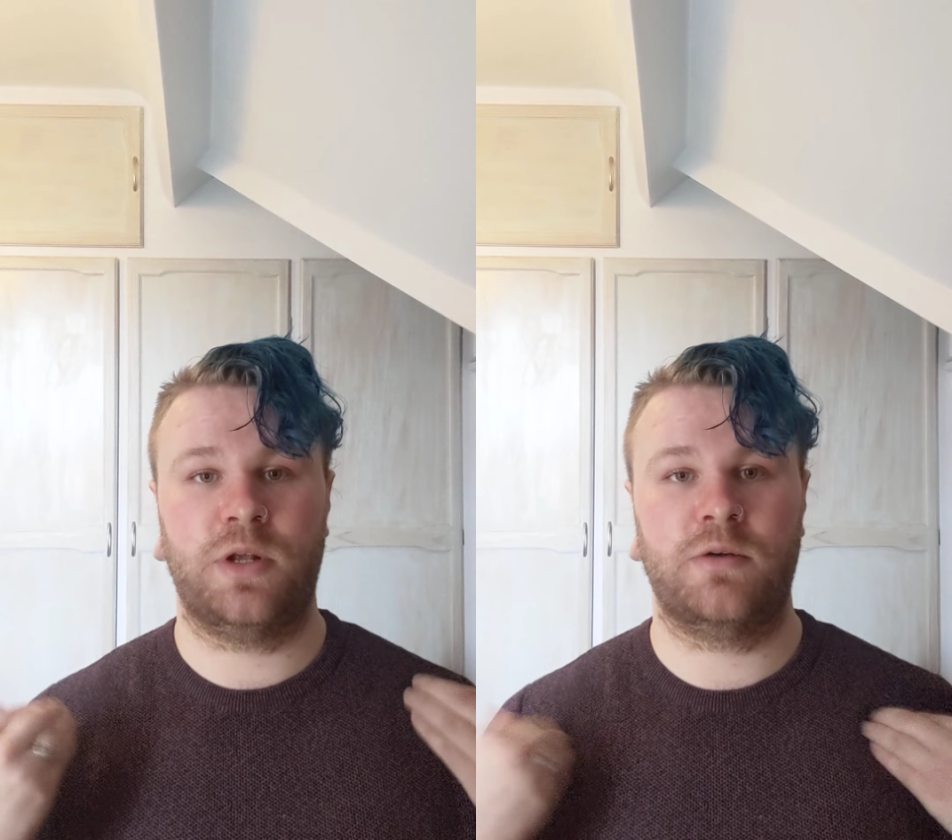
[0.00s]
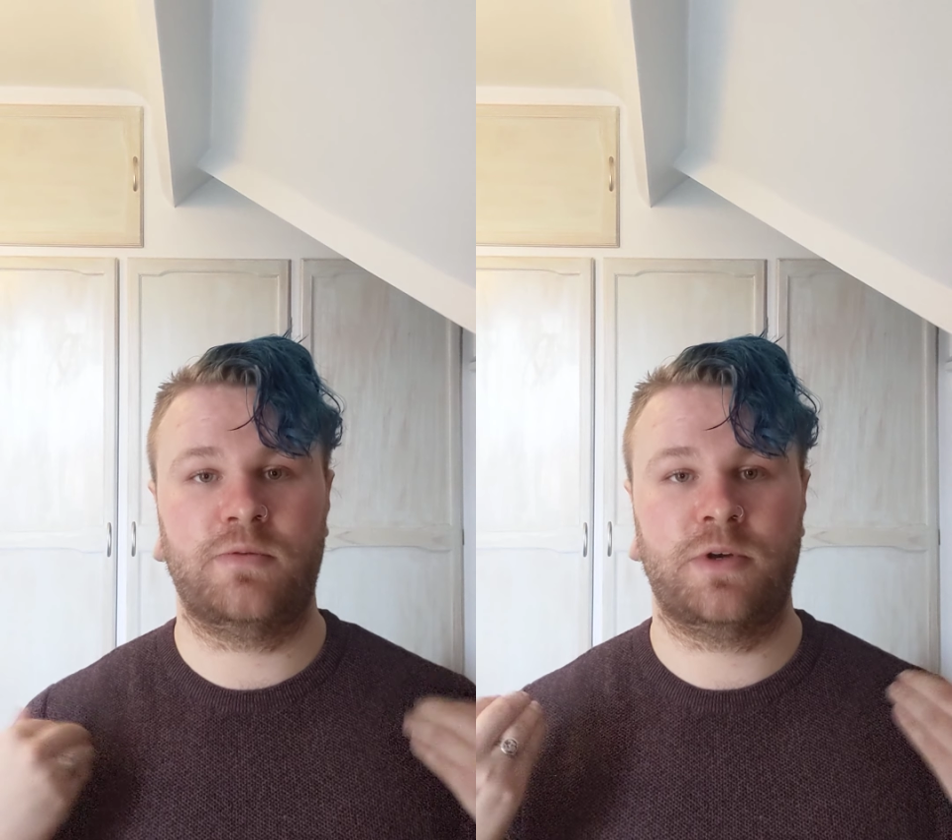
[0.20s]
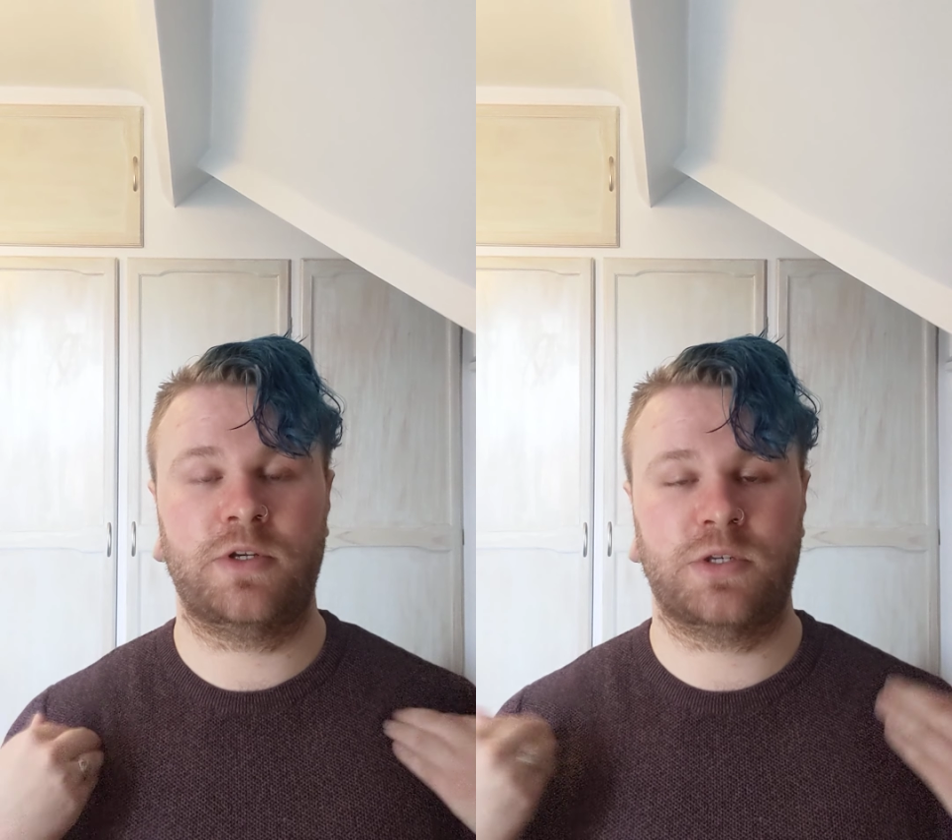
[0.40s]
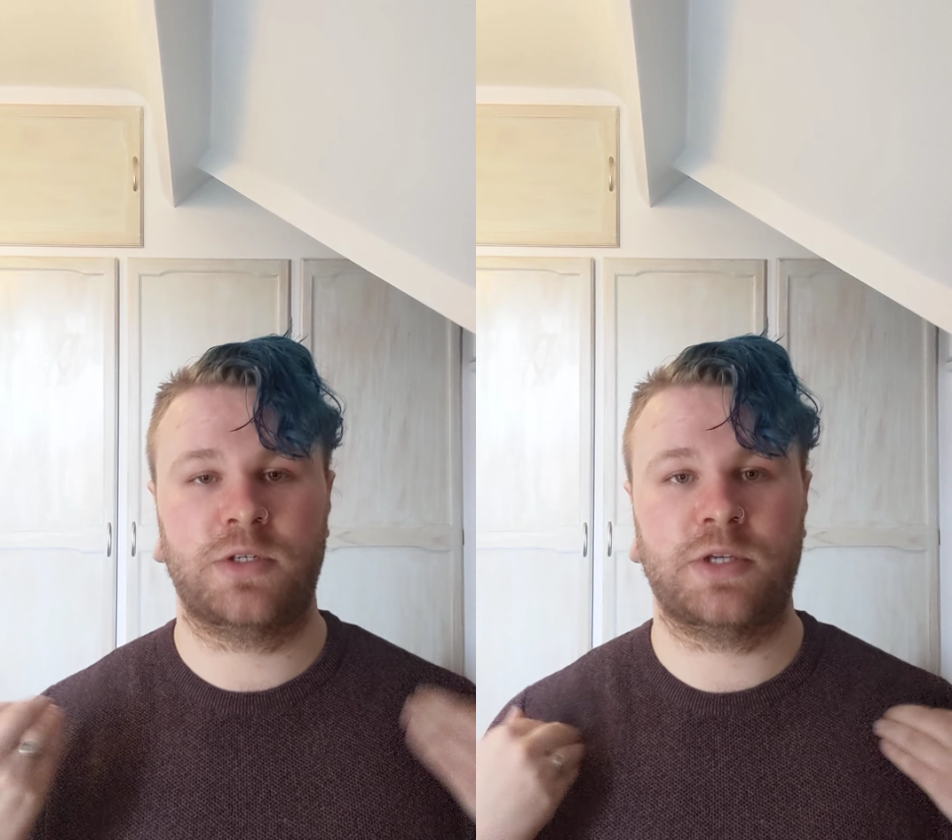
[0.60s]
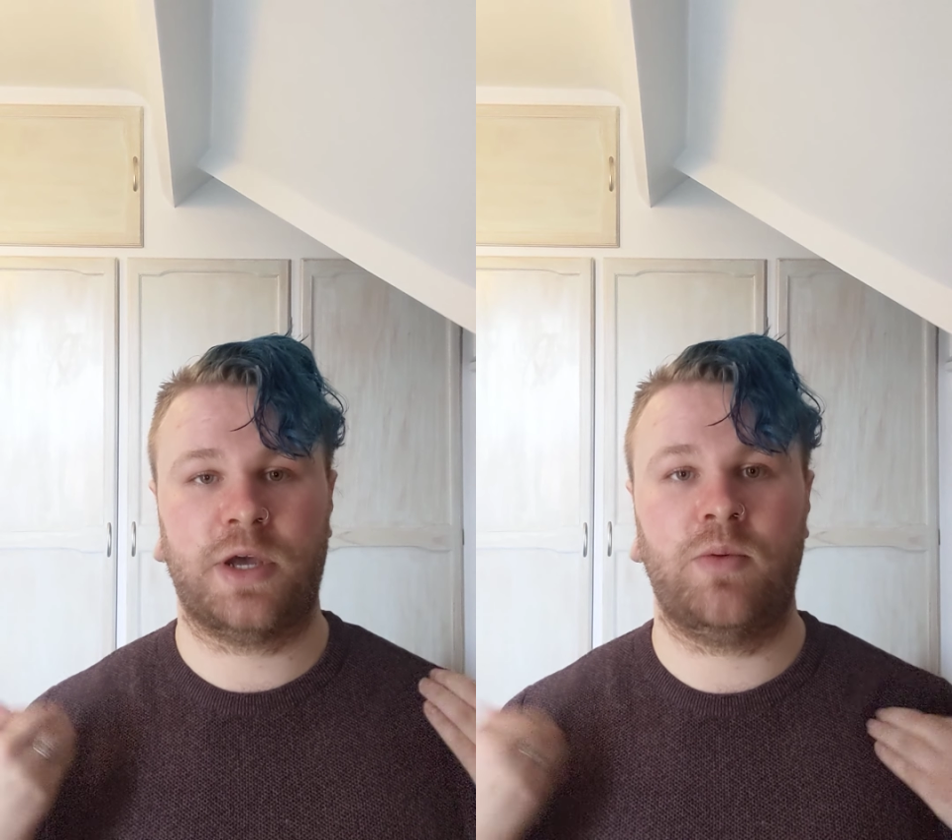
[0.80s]
the lung function
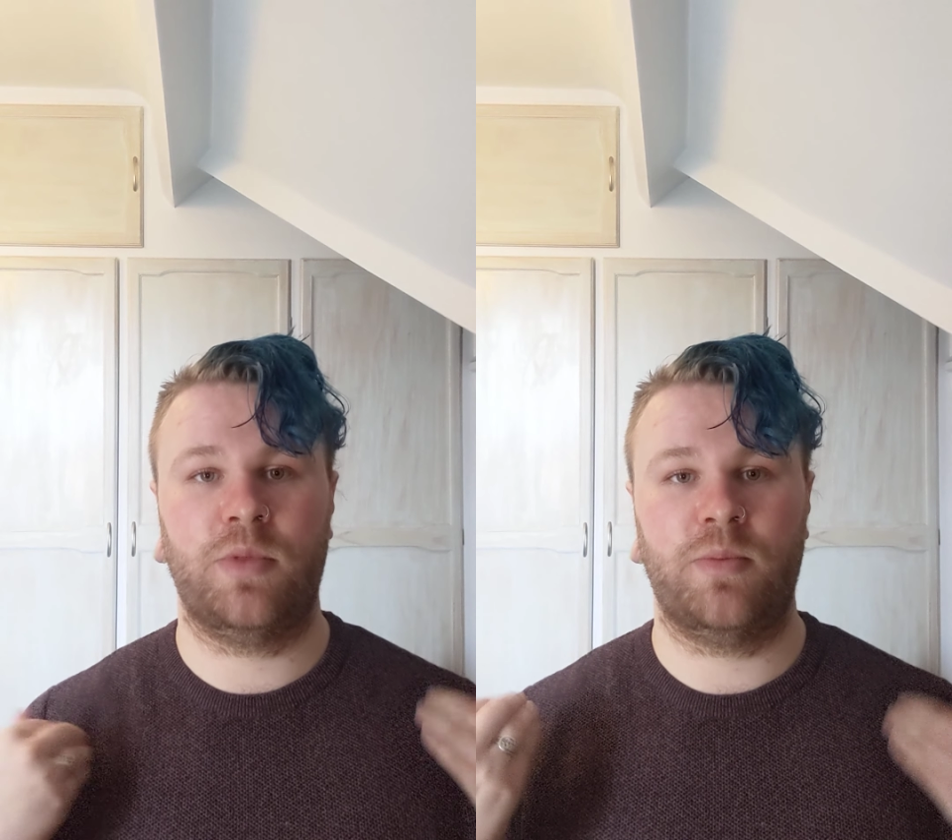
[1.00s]
to help the